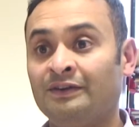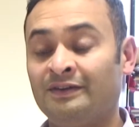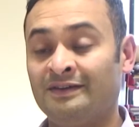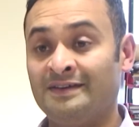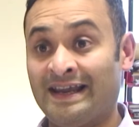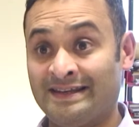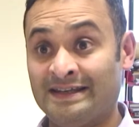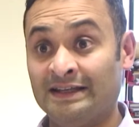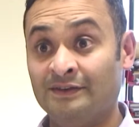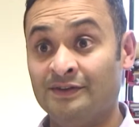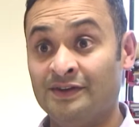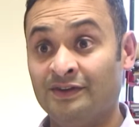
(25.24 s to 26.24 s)

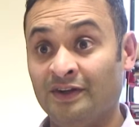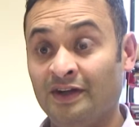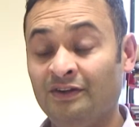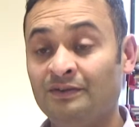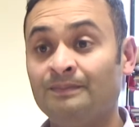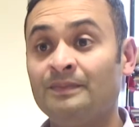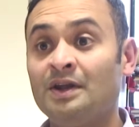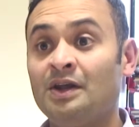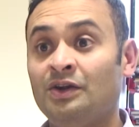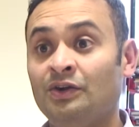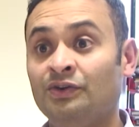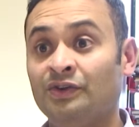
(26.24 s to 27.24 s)
detecting liver disease
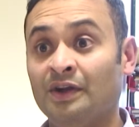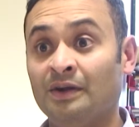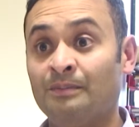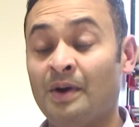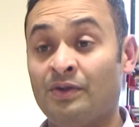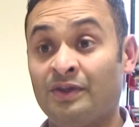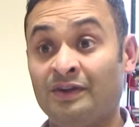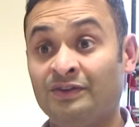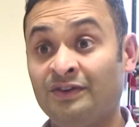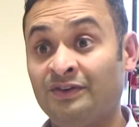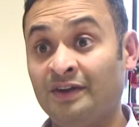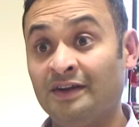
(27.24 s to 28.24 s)
using both
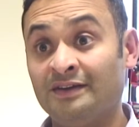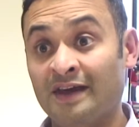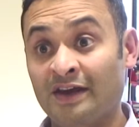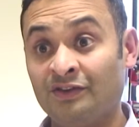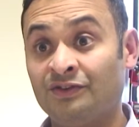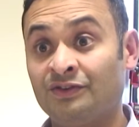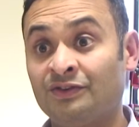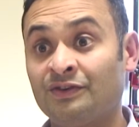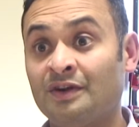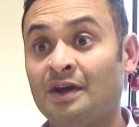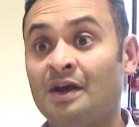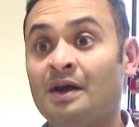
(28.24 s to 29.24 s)
existing
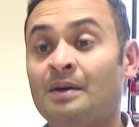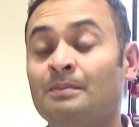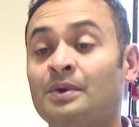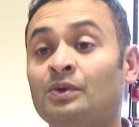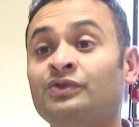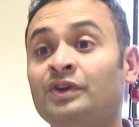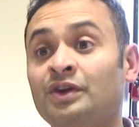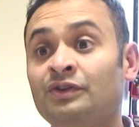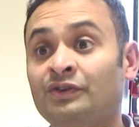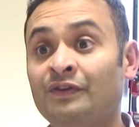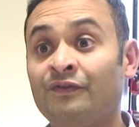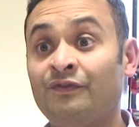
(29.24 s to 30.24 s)
tests but also
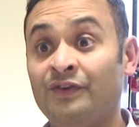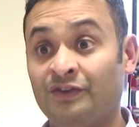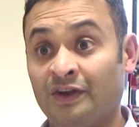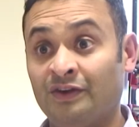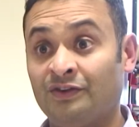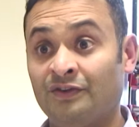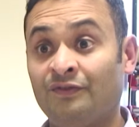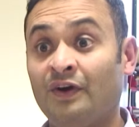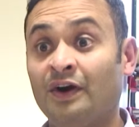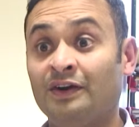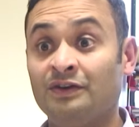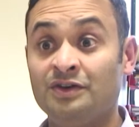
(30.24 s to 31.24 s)
using physics to
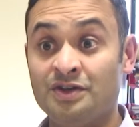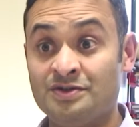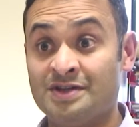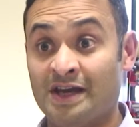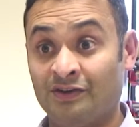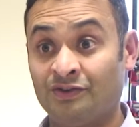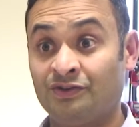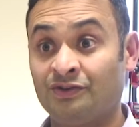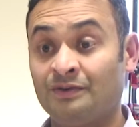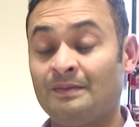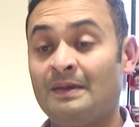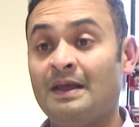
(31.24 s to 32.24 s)
find new
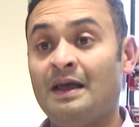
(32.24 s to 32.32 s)
tests.